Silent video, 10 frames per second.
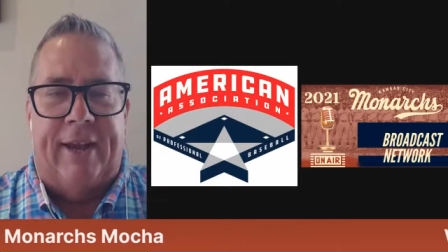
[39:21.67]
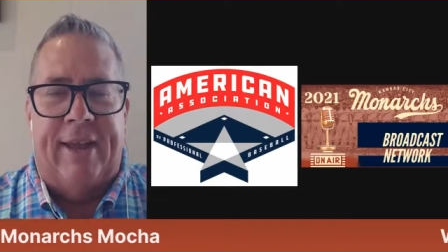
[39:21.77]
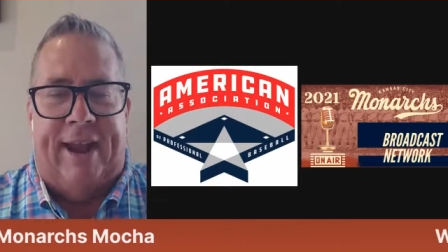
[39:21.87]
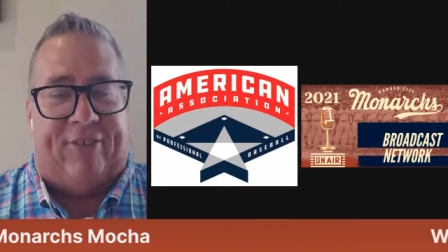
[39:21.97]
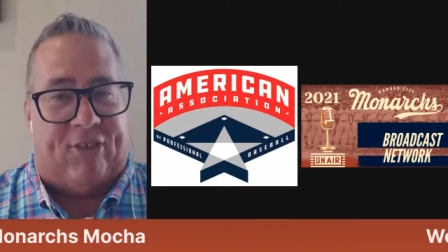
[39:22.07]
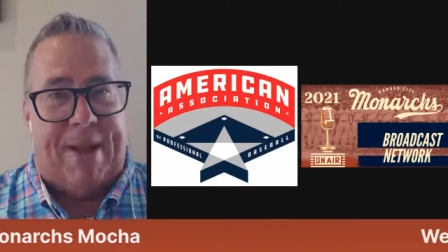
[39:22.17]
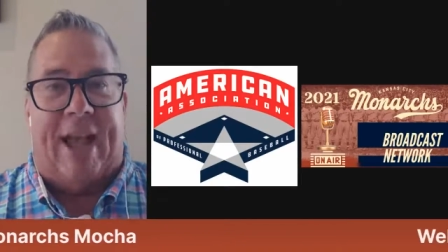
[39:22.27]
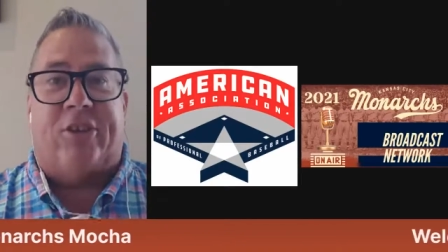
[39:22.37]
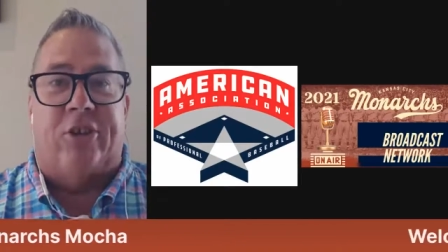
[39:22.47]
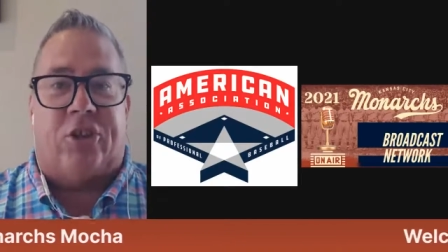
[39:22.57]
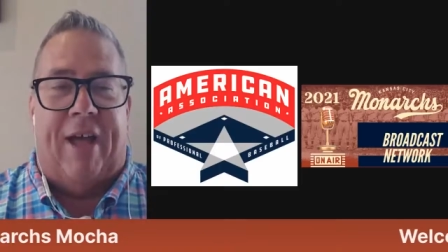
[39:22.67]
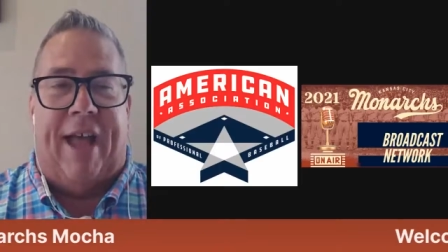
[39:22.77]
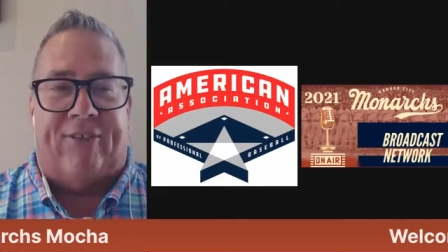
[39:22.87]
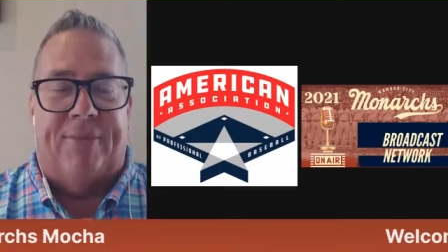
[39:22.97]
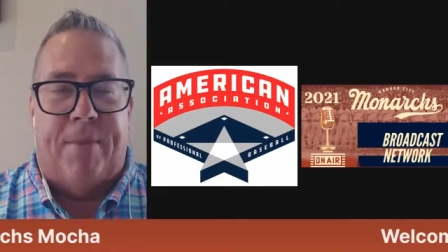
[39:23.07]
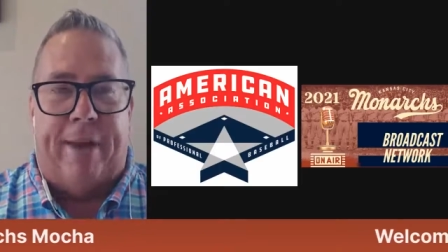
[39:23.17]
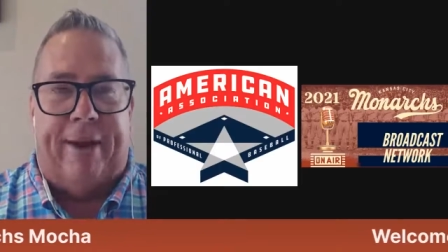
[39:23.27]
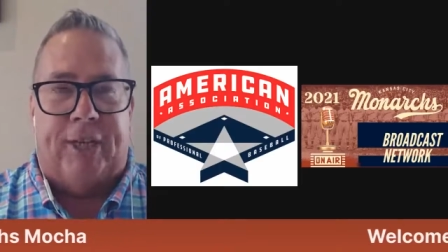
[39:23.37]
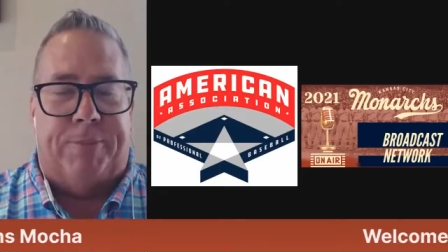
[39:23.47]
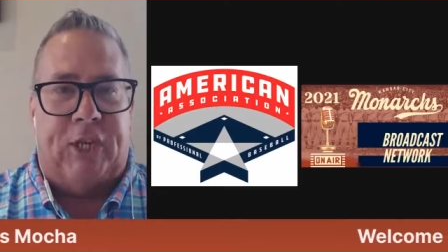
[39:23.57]
It's the master's class of
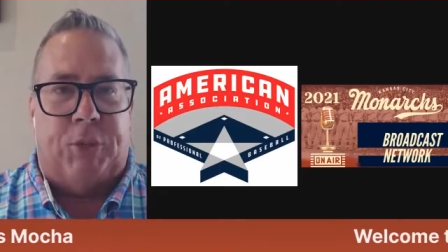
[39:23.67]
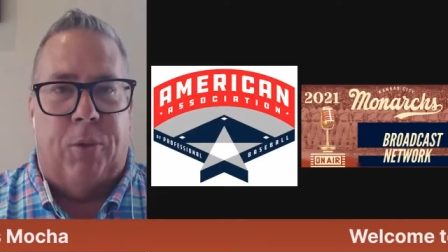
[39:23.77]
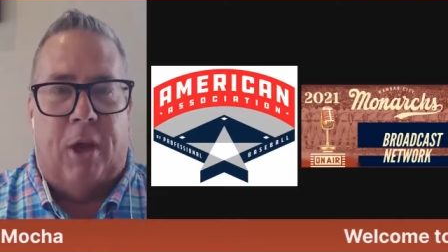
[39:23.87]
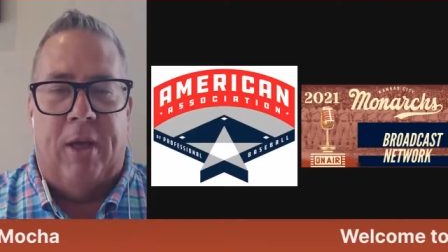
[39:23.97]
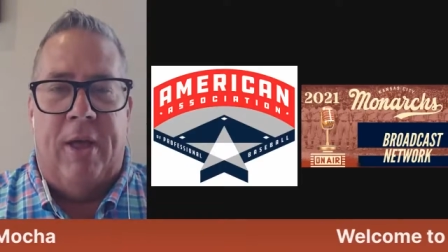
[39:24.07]
Monarchs baseball